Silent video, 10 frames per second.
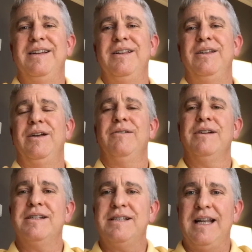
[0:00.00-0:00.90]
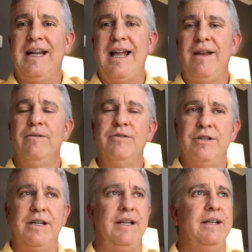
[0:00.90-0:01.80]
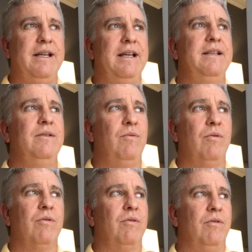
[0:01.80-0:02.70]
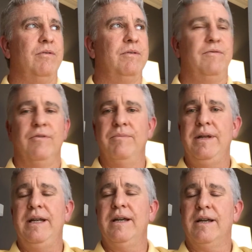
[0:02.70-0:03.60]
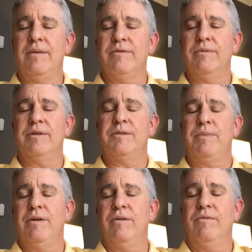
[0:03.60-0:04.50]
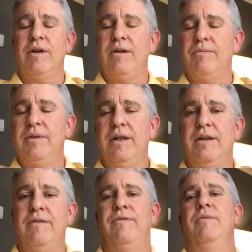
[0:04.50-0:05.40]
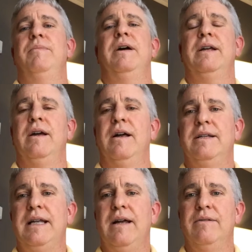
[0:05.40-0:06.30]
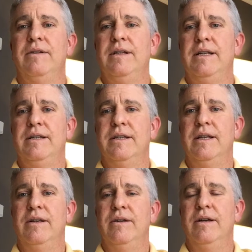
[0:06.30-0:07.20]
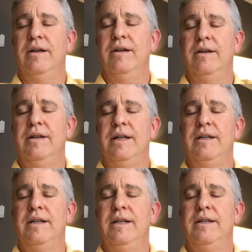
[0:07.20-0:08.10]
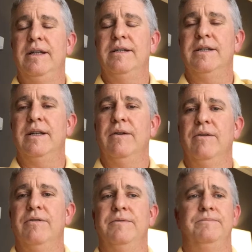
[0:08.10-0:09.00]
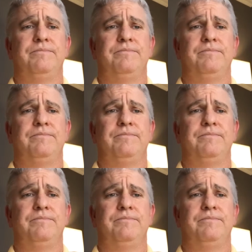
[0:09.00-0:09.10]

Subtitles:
there is an energy in the world. For me, it comes from the spirit realm, from my God down into the earth.